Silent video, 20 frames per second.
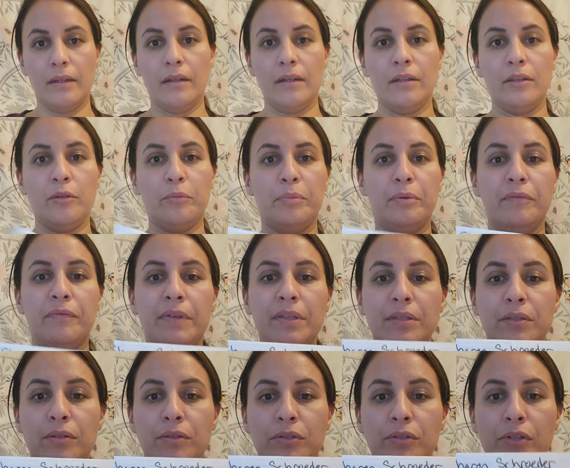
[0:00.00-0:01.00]
Hello,
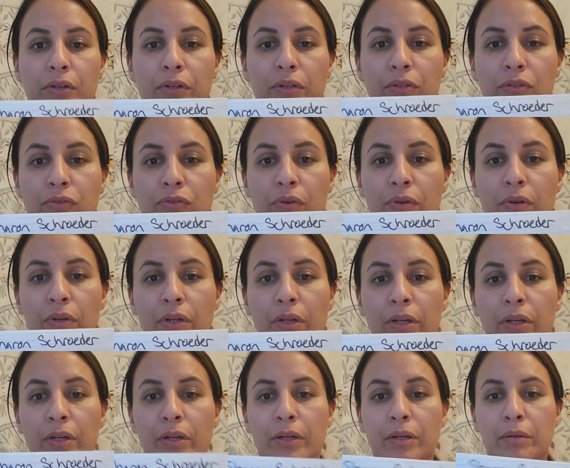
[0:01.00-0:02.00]
Professor Sharon Schroeder
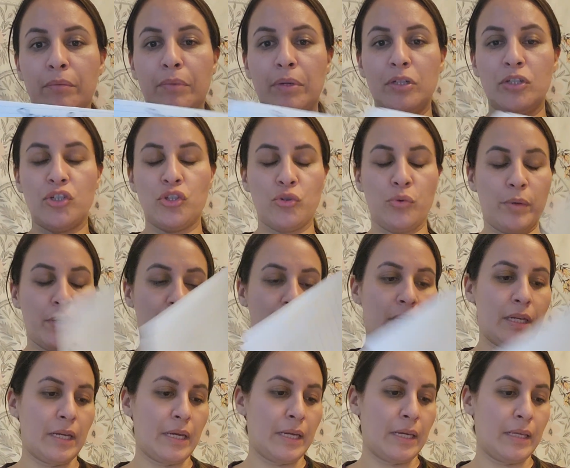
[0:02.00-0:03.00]
here, March
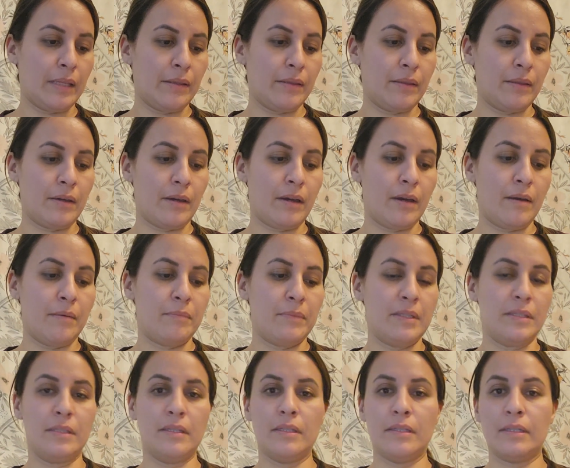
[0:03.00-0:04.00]
29th.
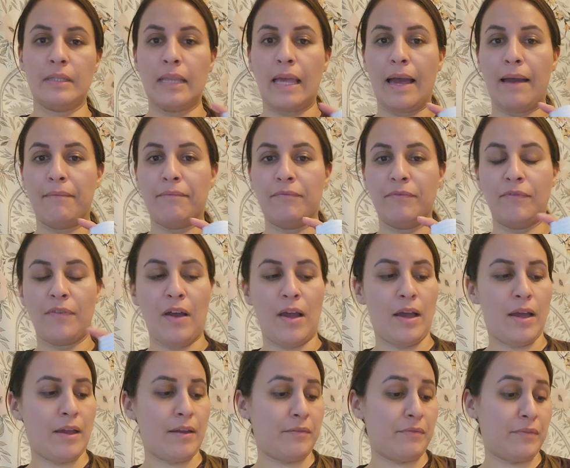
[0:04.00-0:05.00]
This is Lab
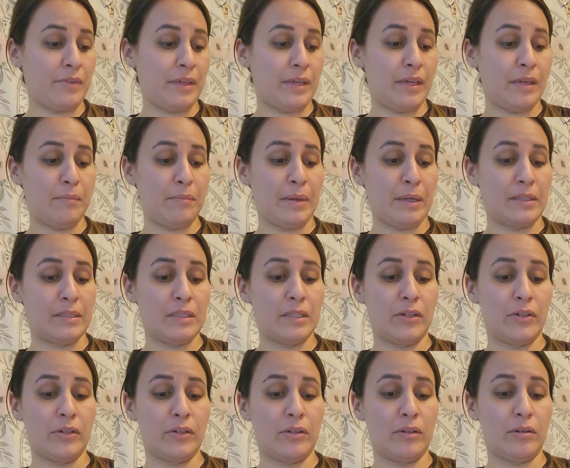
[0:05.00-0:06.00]
5, the
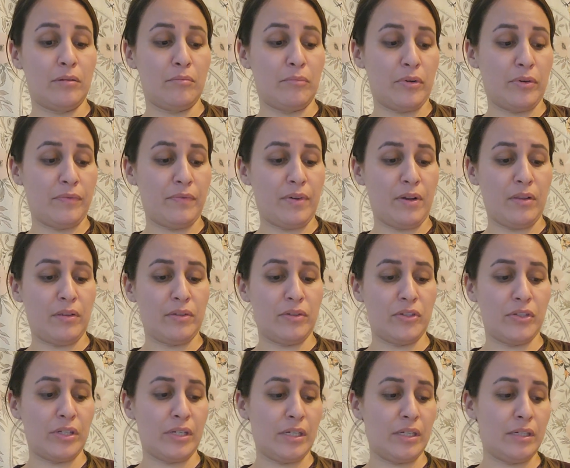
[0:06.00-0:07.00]
bacterial
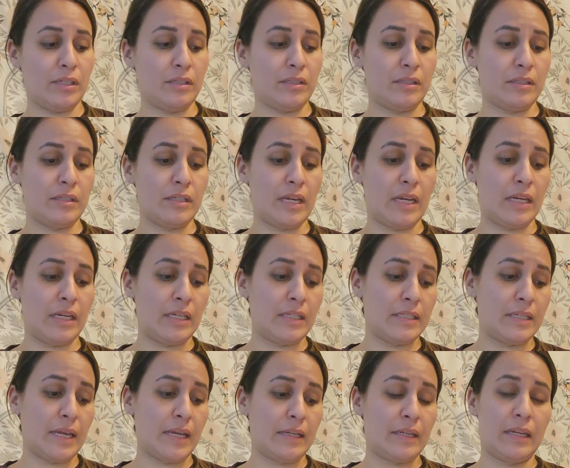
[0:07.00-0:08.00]
morphology staining
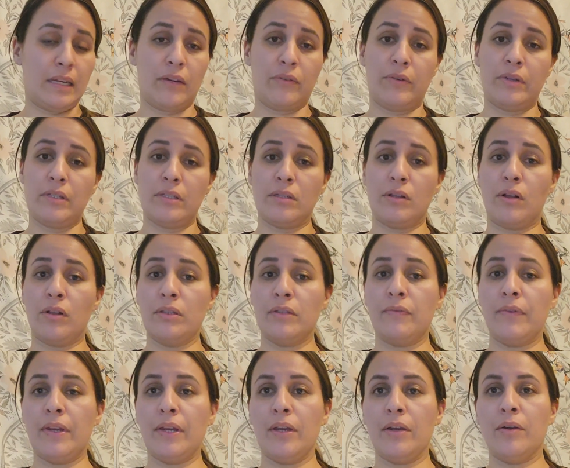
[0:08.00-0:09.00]
technique results
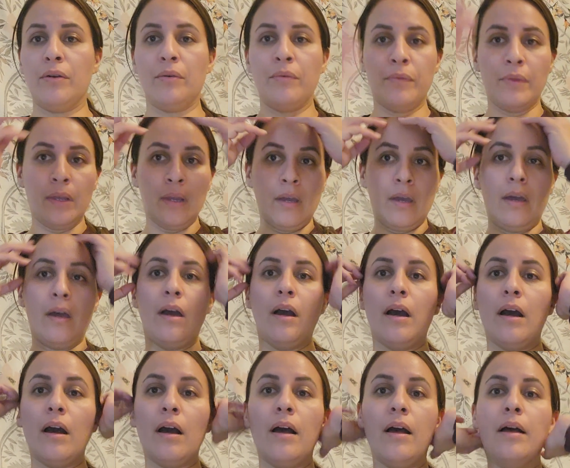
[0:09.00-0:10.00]
video.
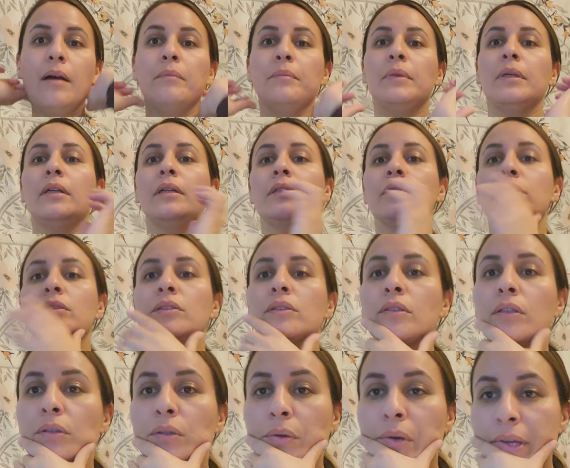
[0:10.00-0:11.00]
Um,
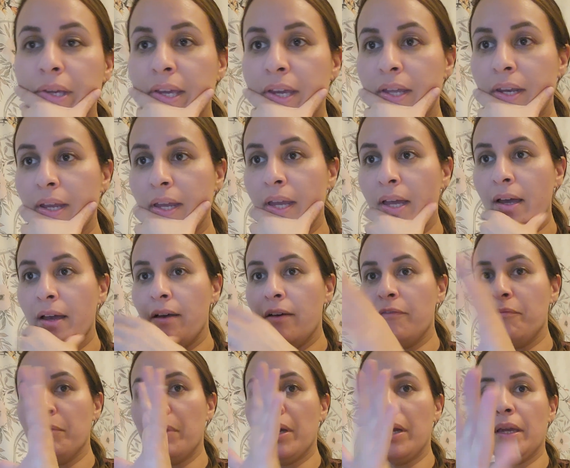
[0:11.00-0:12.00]
so again, I have
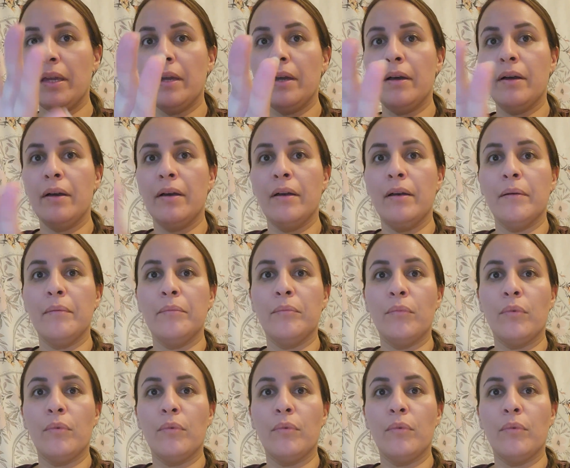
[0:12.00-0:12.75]
my